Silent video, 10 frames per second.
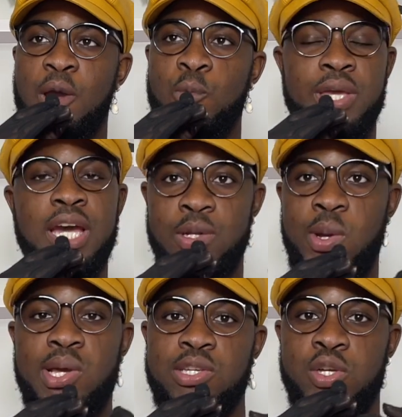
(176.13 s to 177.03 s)
we
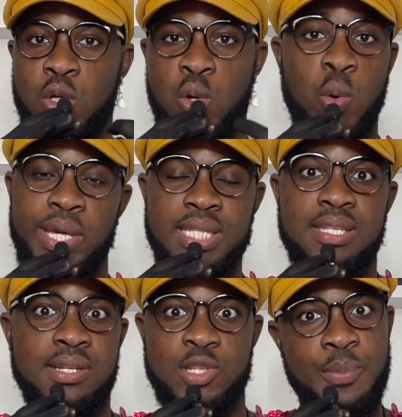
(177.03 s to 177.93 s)
cannot go
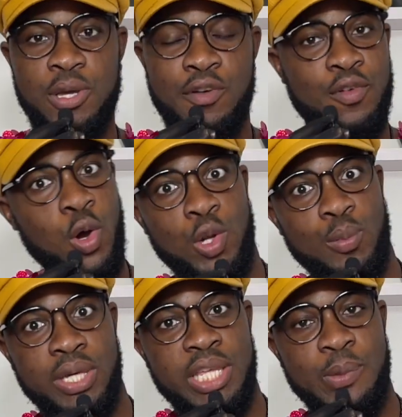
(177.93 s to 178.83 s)
into the topic of color
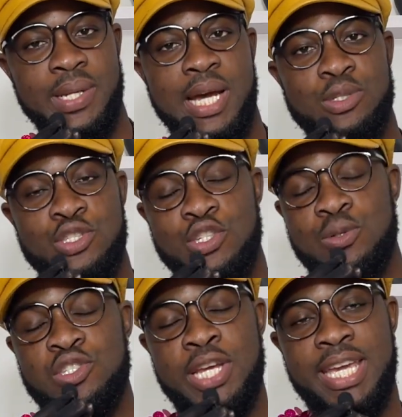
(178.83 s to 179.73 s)
blocking without
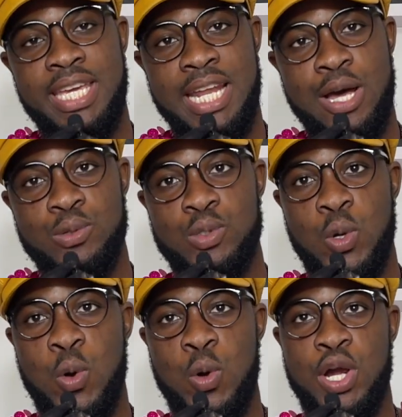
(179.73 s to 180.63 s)
checking out
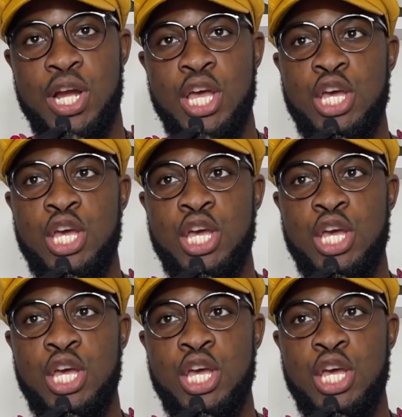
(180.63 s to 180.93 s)
or